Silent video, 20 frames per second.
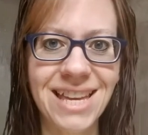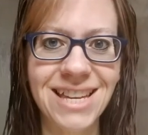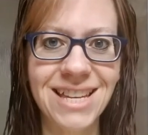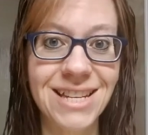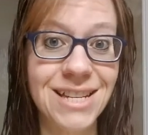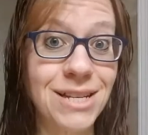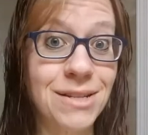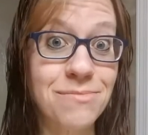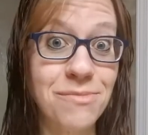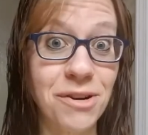
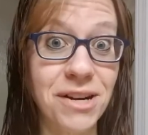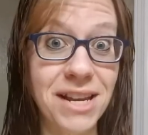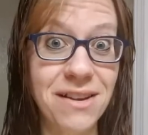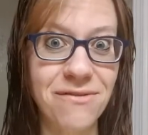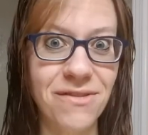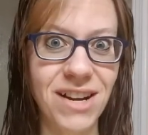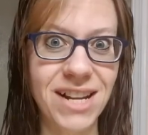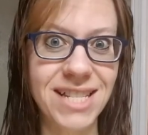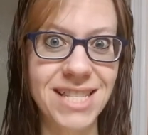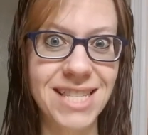Good
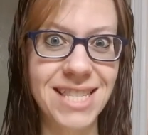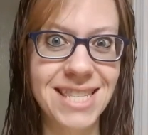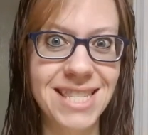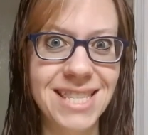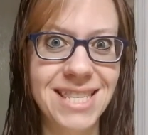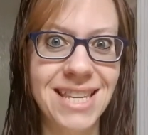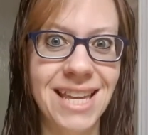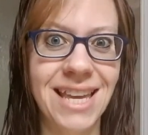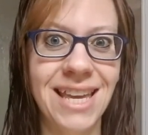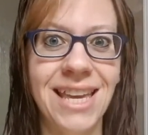morning,
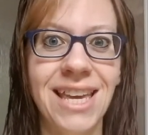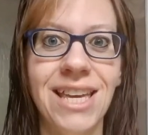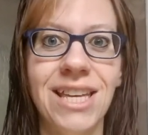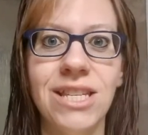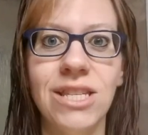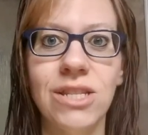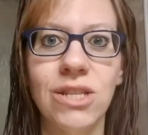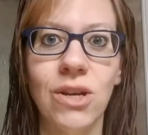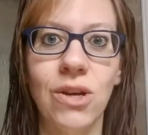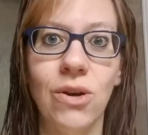friends.
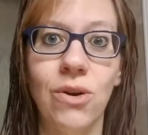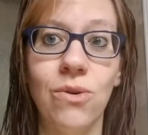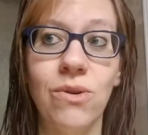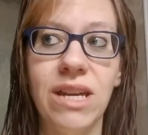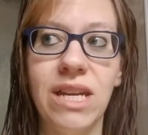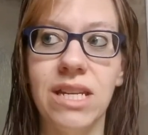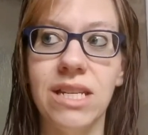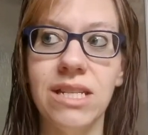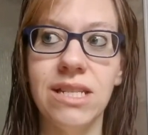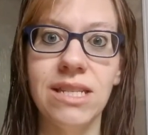So
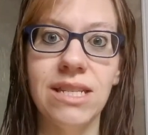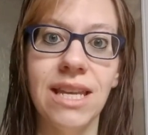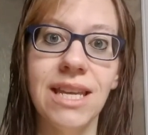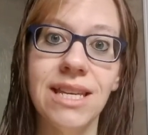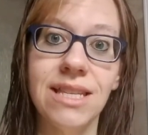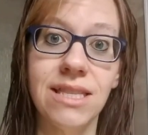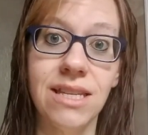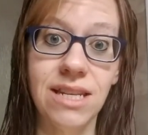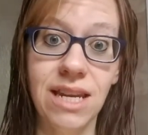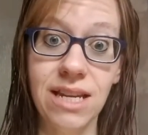it is
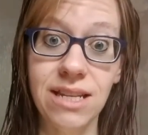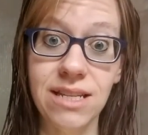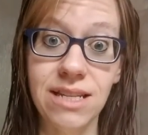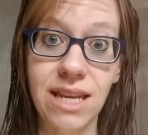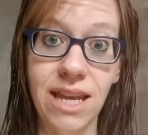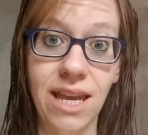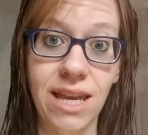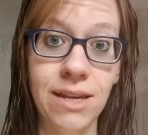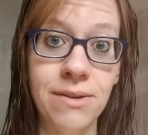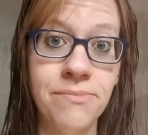the next
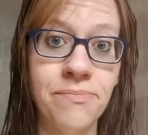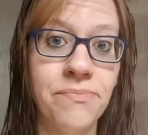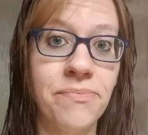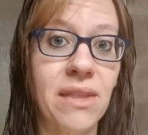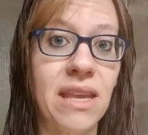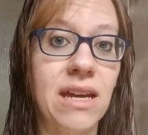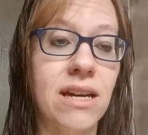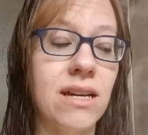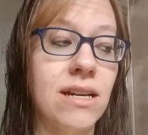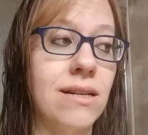day,
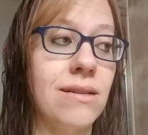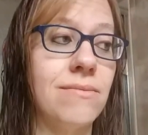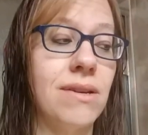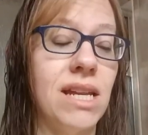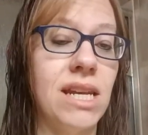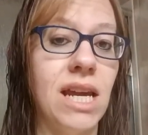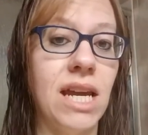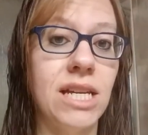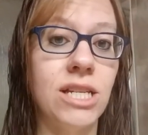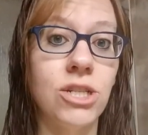
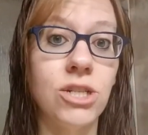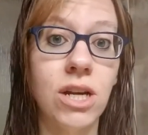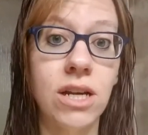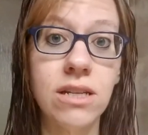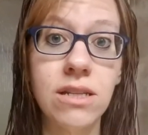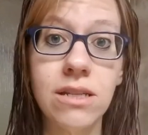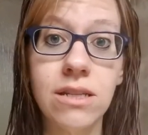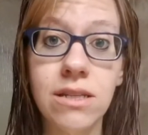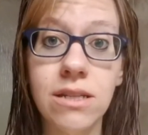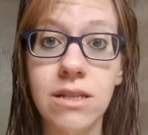and I
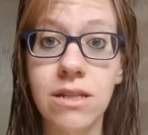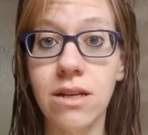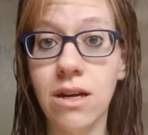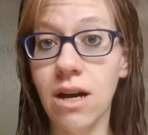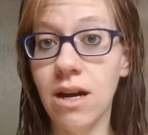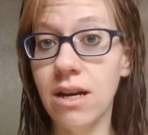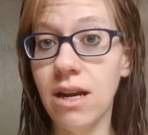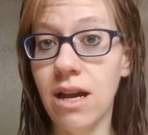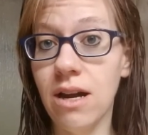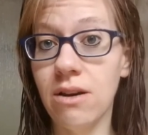just
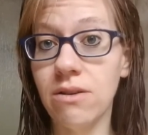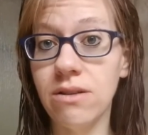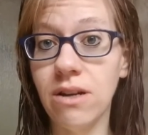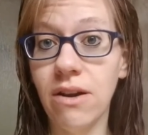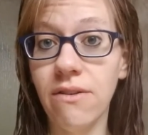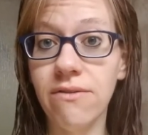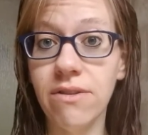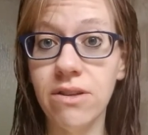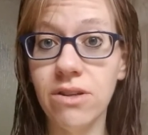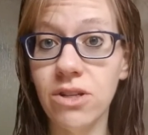got out
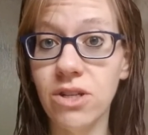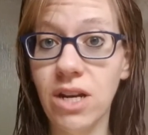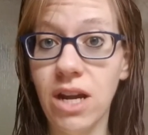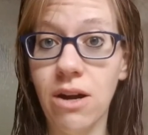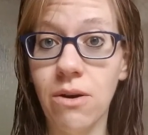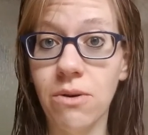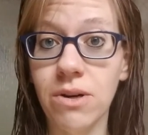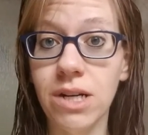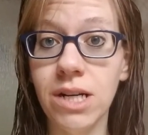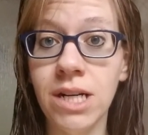of the
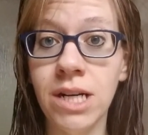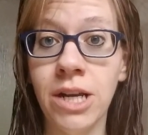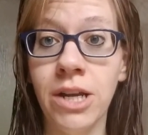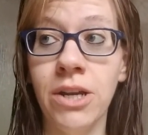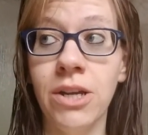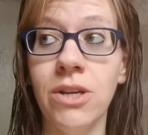shower.